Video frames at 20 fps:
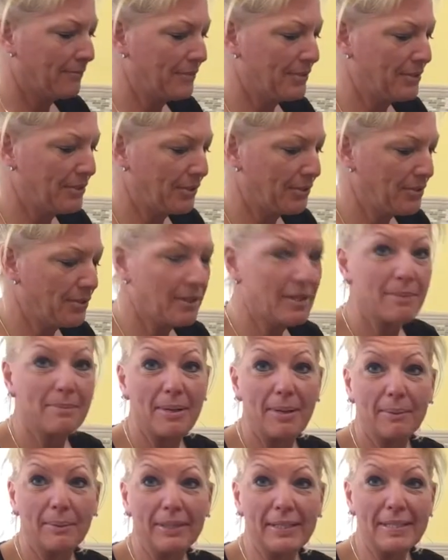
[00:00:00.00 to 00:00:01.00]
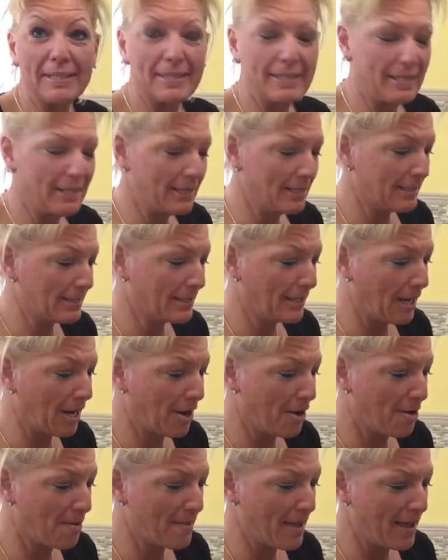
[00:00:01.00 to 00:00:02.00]
So you're gonna be able to see this
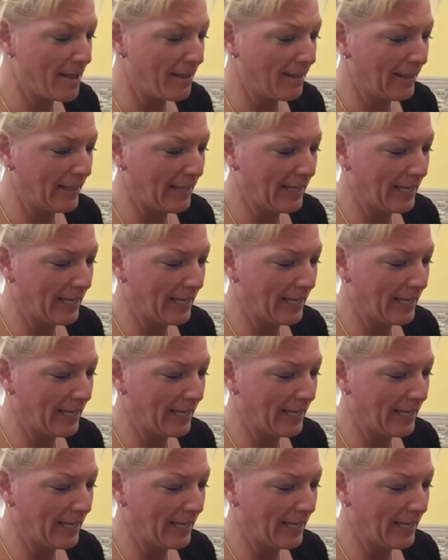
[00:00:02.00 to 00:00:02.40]
caramel.